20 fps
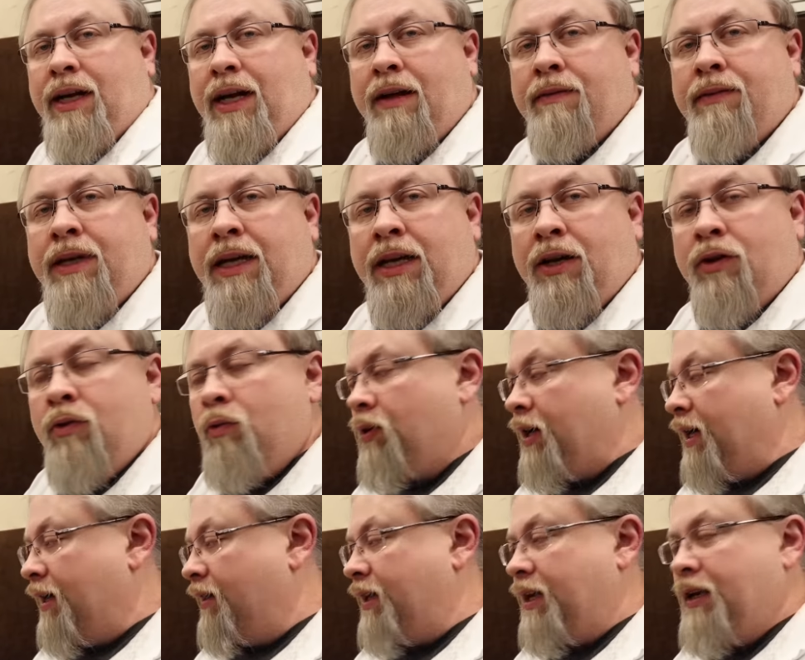I am getting
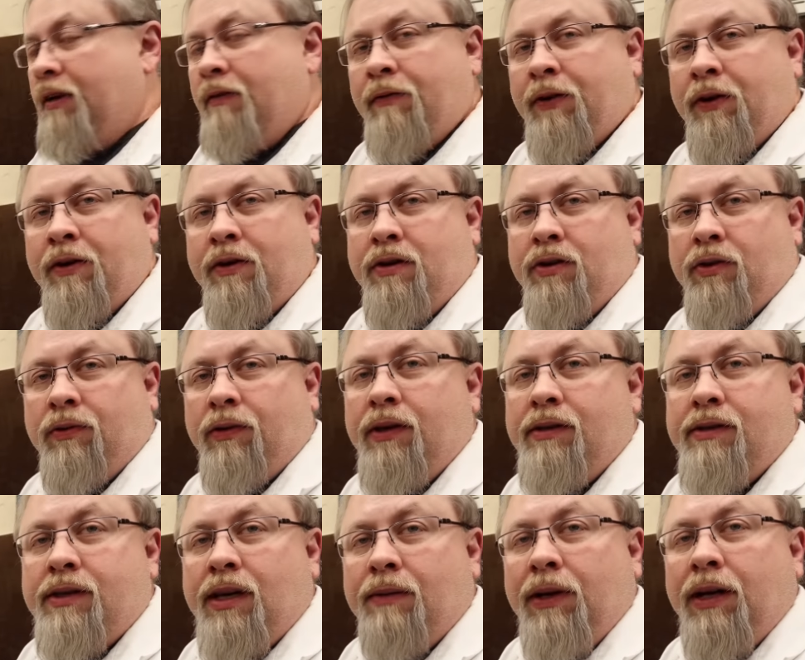quite the inverter
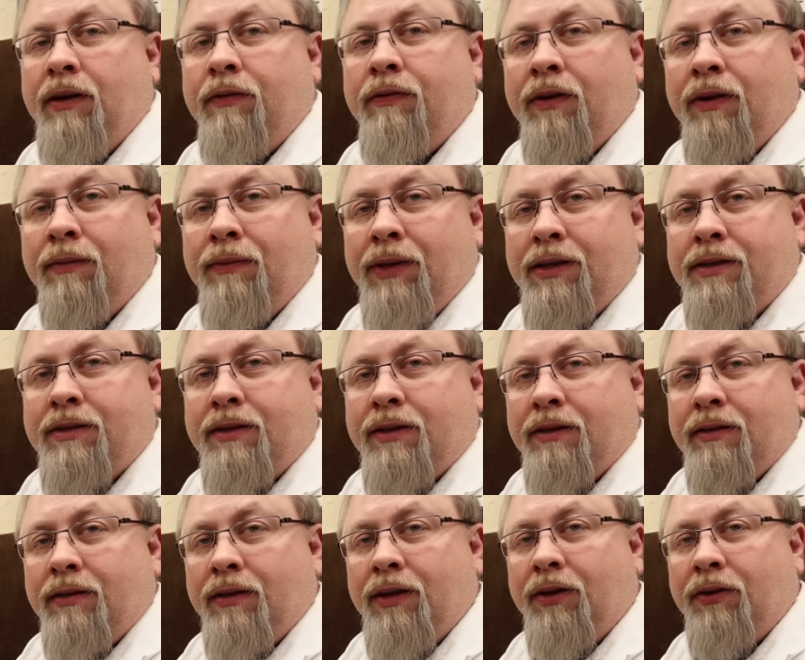noise coming from this
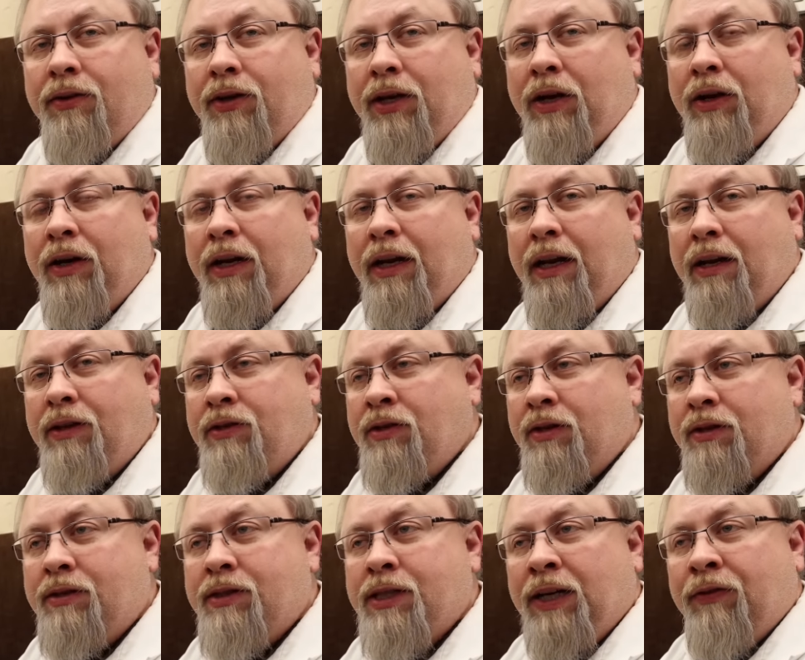little unit. It
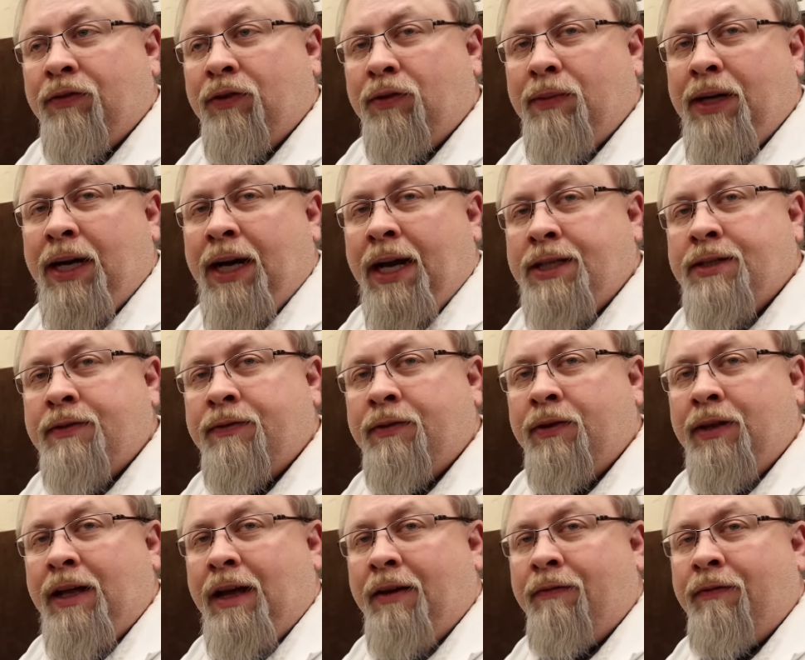took several minutes
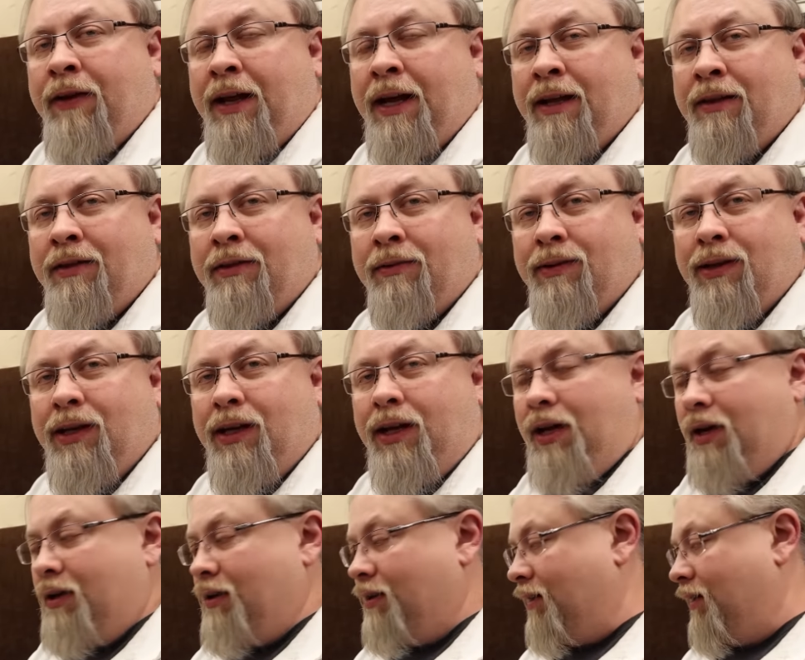for that fan to really
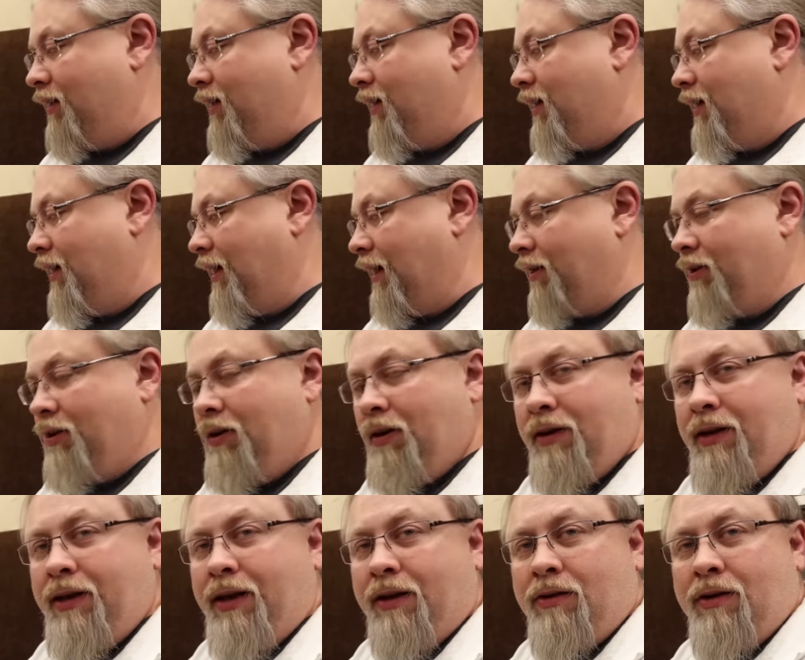kick on high. I heard
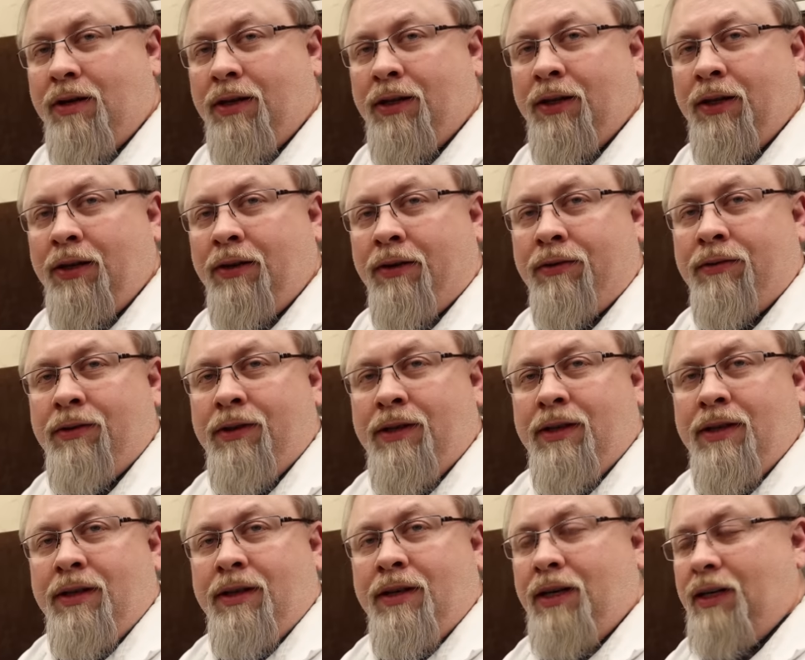it kick on low,
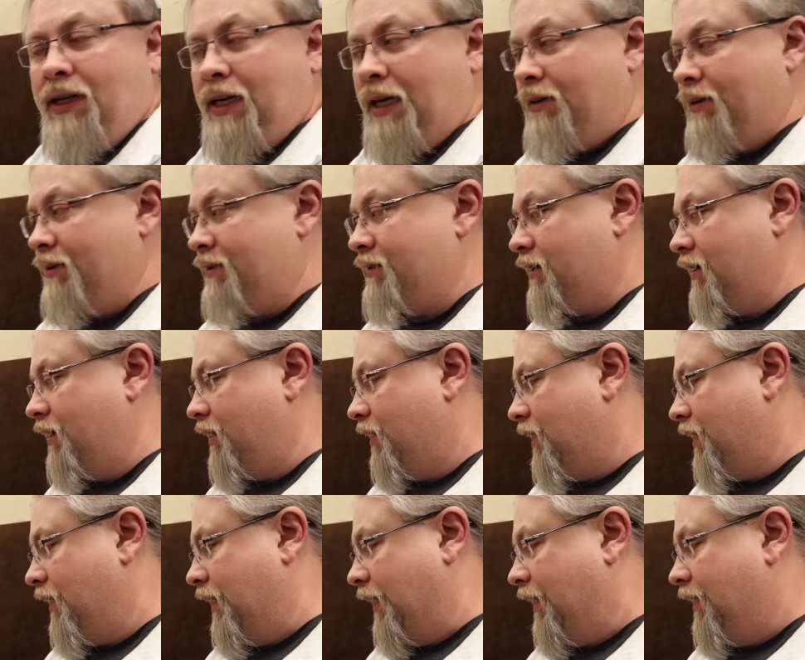and now it's on
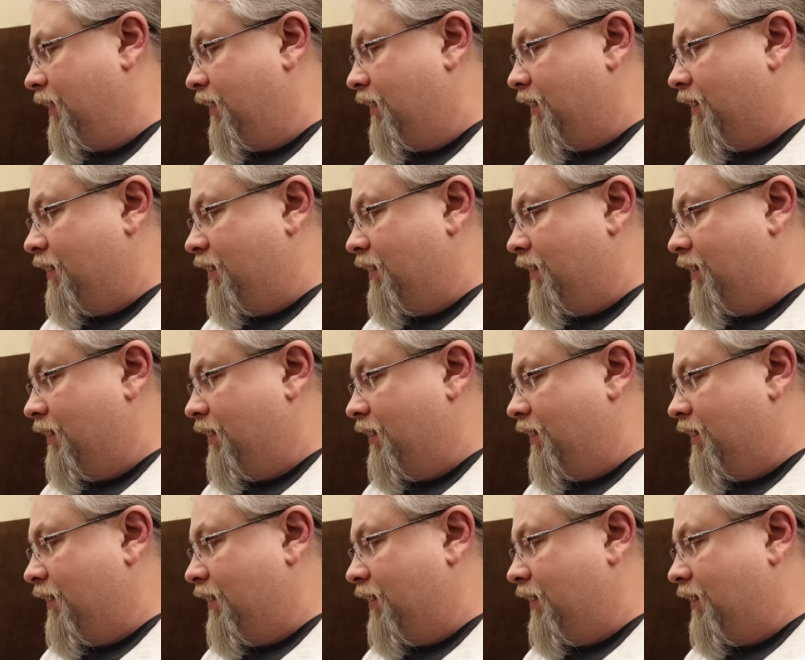high.